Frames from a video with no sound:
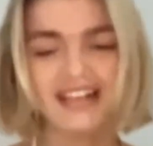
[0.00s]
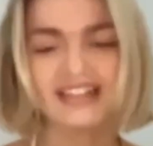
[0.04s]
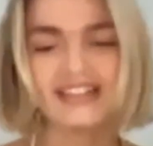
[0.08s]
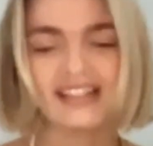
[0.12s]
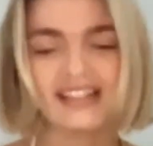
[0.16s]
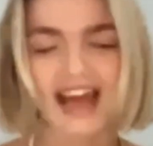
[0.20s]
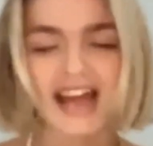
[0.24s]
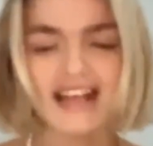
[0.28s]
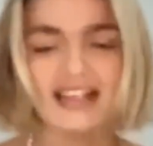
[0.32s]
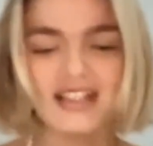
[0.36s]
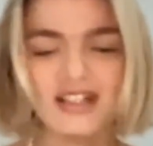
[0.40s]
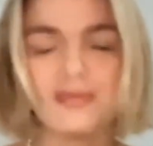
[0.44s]
because
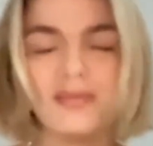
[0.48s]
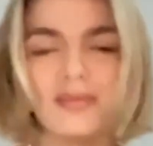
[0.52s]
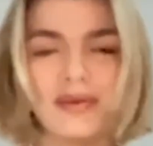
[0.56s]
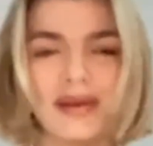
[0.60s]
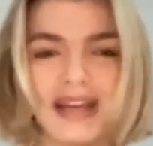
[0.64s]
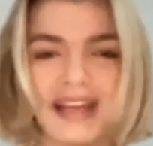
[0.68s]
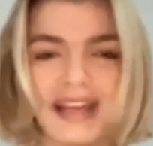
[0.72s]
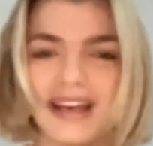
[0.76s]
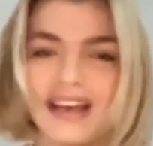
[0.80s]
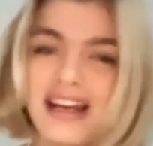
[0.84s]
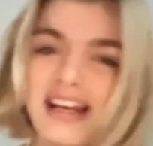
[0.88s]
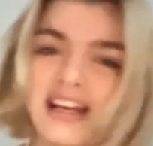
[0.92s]
it ended up
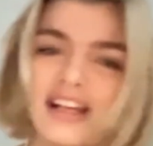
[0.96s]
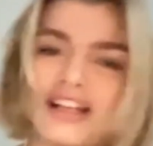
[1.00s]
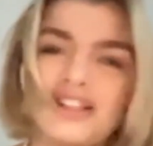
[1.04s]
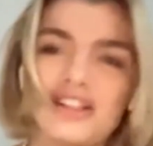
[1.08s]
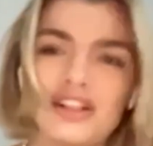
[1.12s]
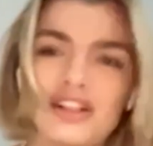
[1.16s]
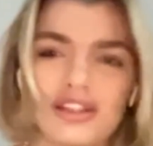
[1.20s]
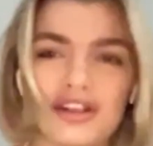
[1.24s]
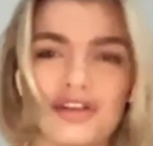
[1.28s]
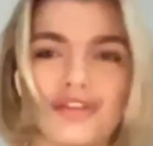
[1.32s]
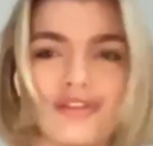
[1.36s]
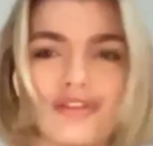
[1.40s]
being
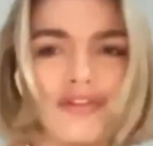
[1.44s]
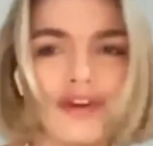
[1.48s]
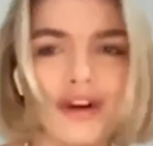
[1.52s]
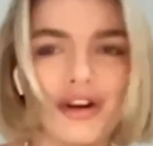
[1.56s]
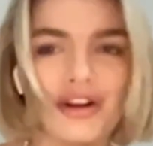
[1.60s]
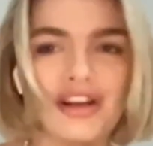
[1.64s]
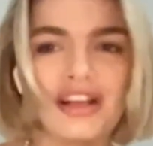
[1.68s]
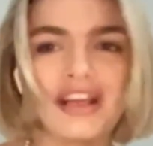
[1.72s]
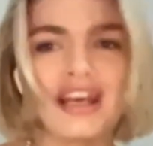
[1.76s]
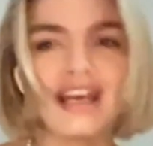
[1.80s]
such a fun